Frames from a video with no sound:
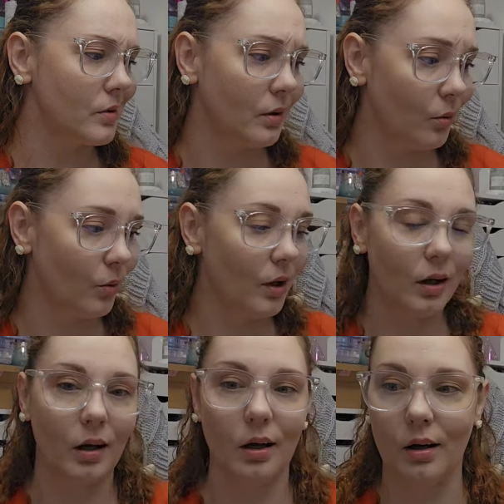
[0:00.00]
was
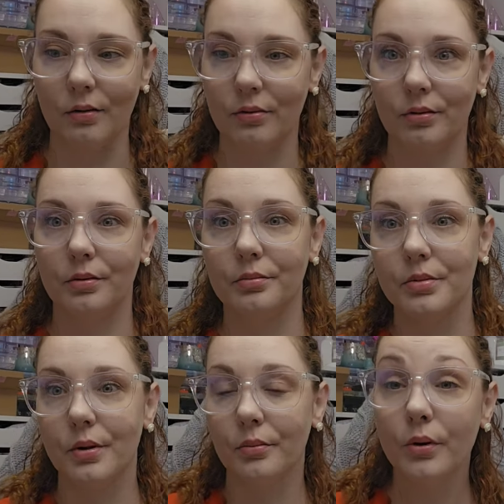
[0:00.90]
annoying AF.
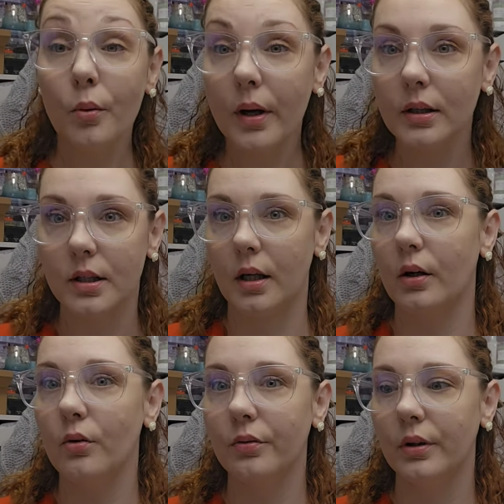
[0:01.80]
So no mic
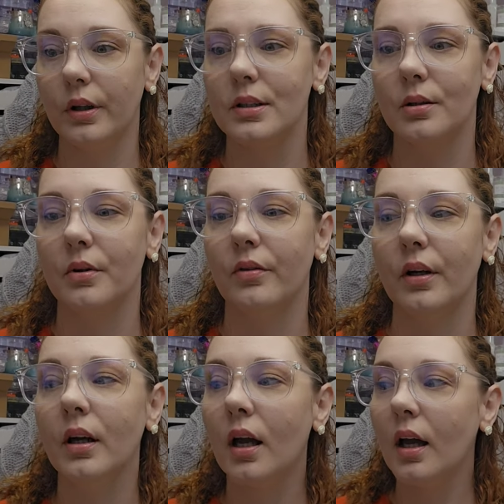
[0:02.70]
today. Hopefully you guys hear me
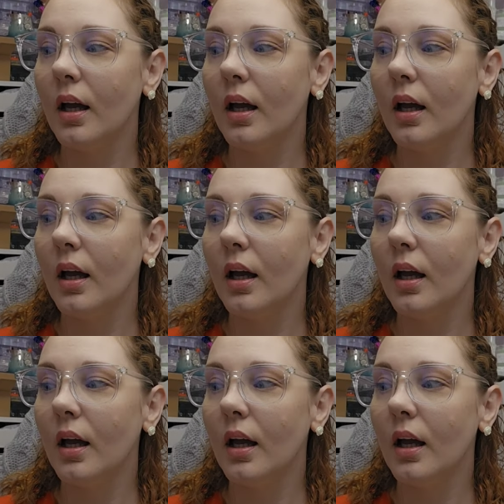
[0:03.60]
fine.